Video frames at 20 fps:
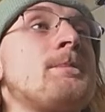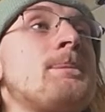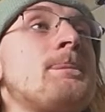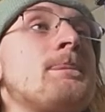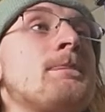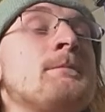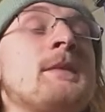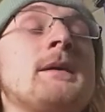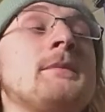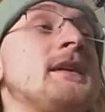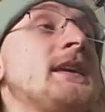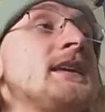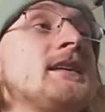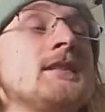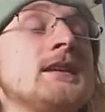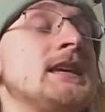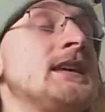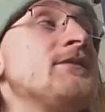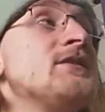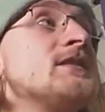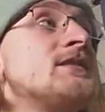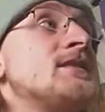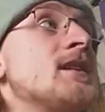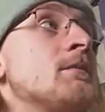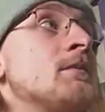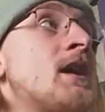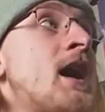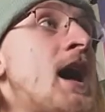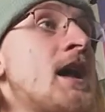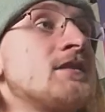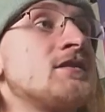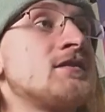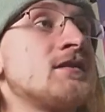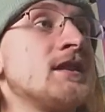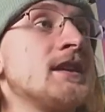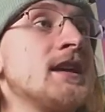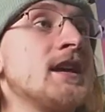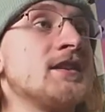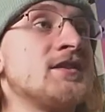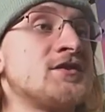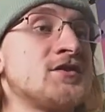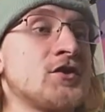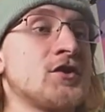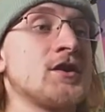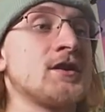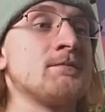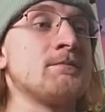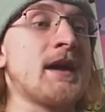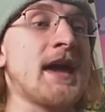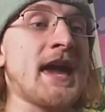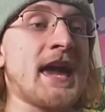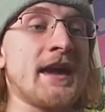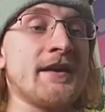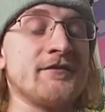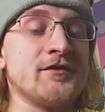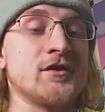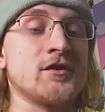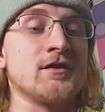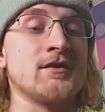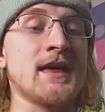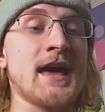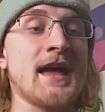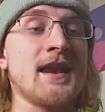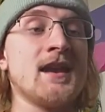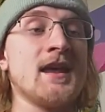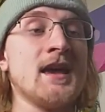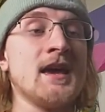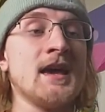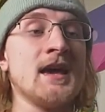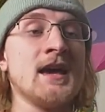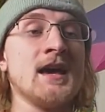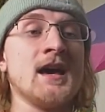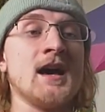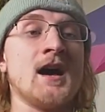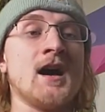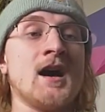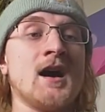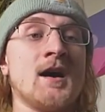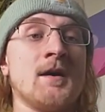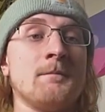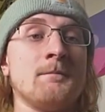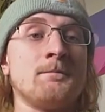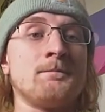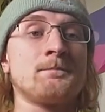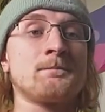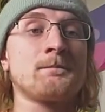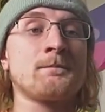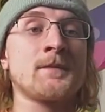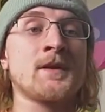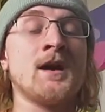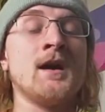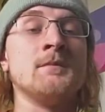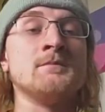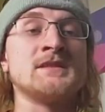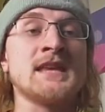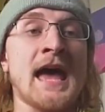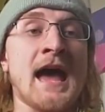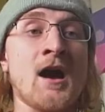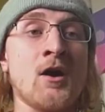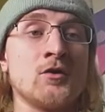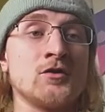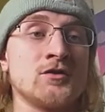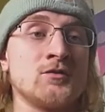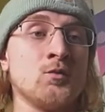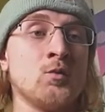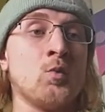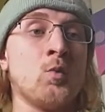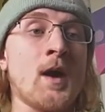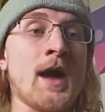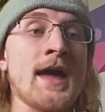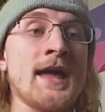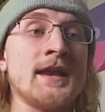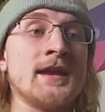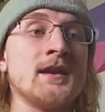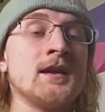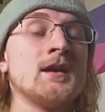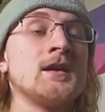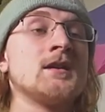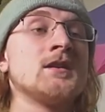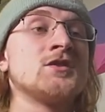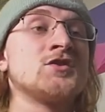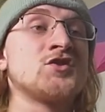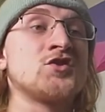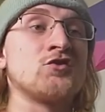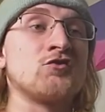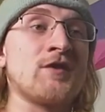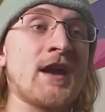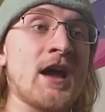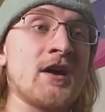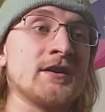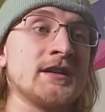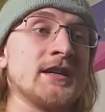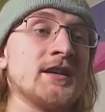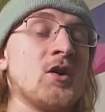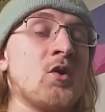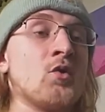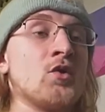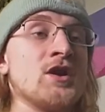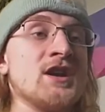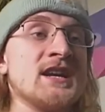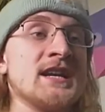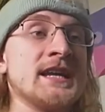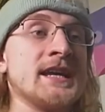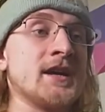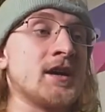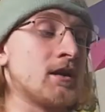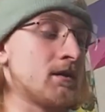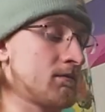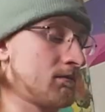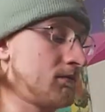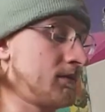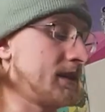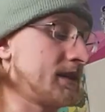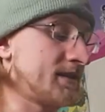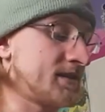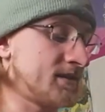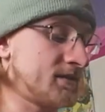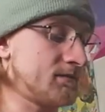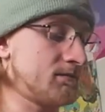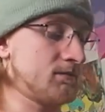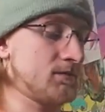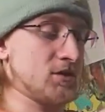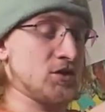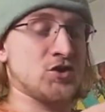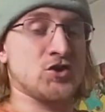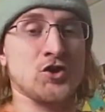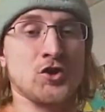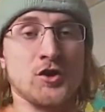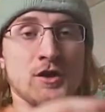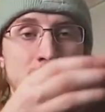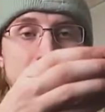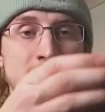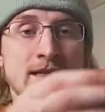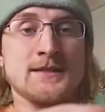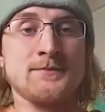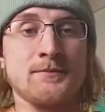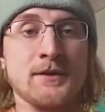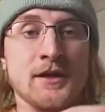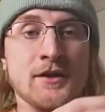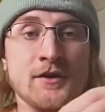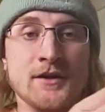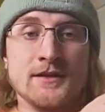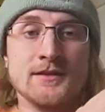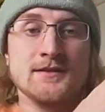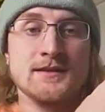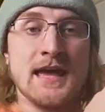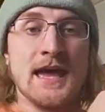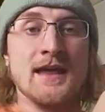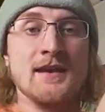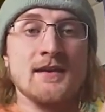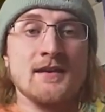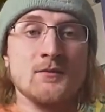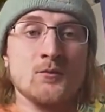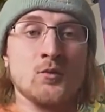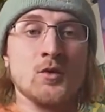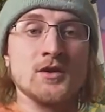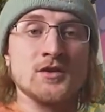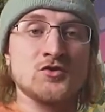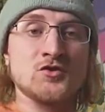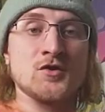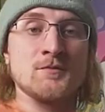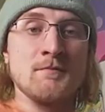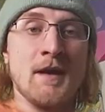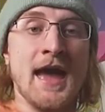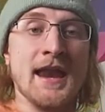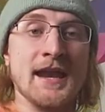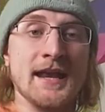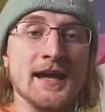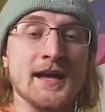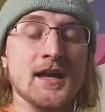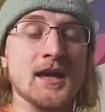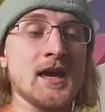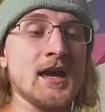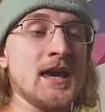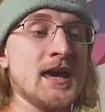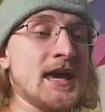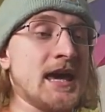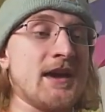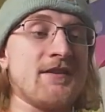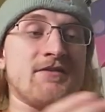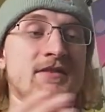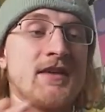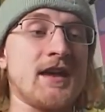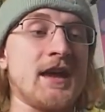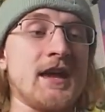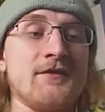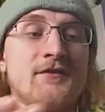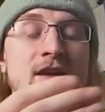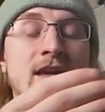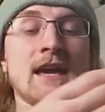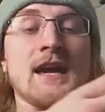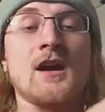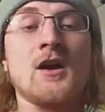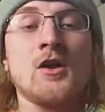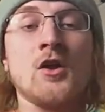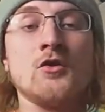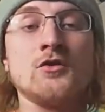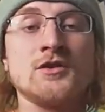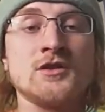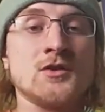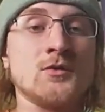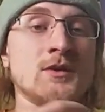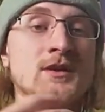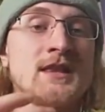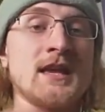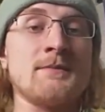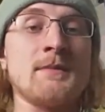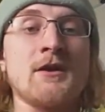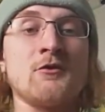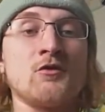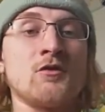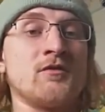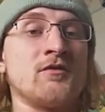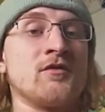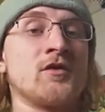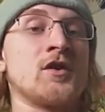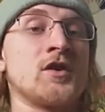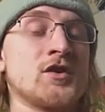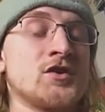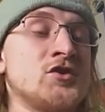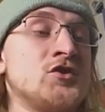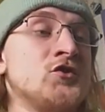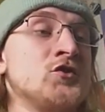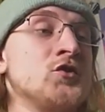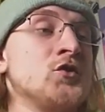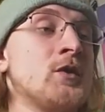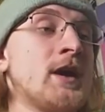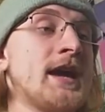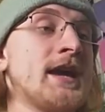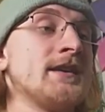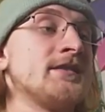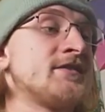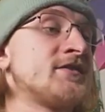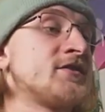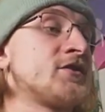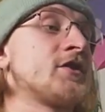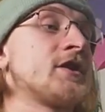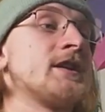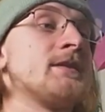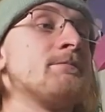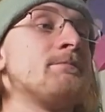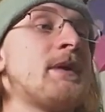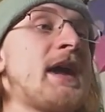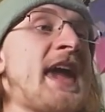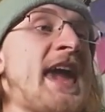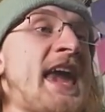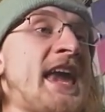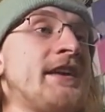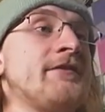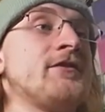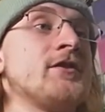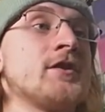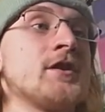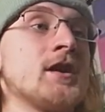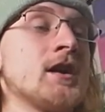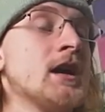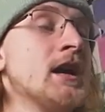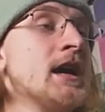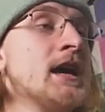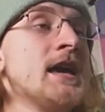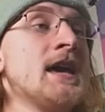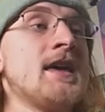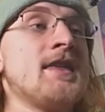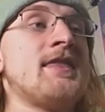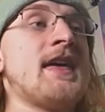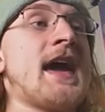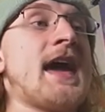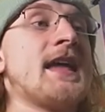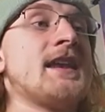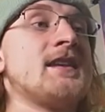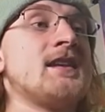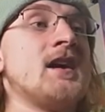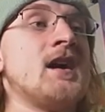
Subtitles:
maybe even subconsciously, a certain behavior that comes out when surrounded or near this certain experience that was traumatic. If they even get close to it, they may revert to a certain behavior that